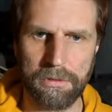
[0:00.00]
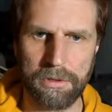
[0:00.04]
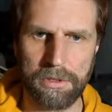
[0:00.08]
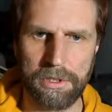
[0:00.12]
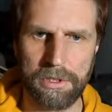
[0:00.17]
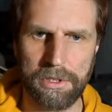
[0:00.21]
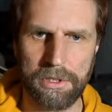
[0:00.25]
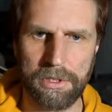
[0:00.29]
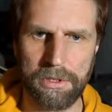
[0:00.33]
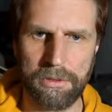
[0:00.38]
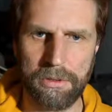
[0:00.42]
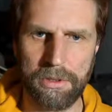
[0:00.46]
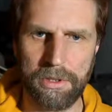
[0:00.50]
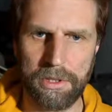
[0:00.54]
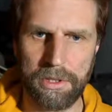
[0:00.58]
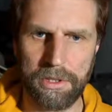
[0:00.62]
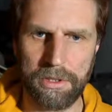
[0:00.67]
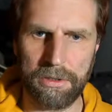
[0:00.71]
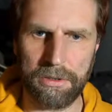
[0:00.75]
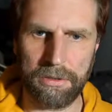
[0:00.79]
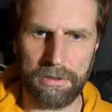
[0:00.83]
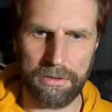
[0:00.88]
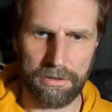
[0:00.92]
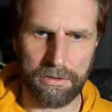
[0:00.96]
Why are you doing
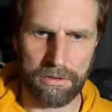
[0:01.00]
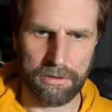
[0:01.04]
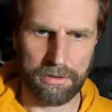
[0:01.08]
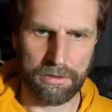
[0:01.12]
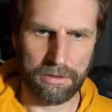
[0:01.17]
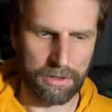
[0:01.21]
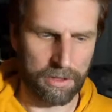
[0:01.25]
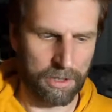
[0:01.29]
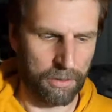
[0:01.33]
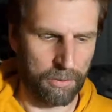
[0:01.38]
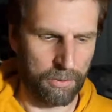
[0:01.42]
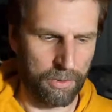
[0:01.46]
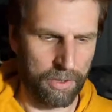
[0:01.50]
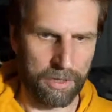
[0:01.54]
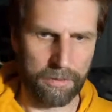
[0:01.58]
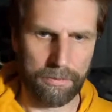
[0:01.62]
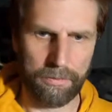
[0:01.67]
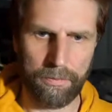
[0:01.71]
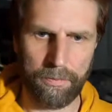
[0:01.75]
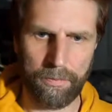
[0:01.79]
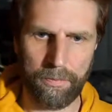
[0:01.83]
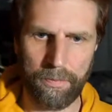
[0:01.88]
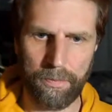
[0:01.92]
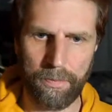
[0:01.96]
that? Oh
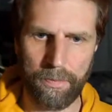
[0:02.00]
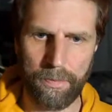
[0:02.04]
well.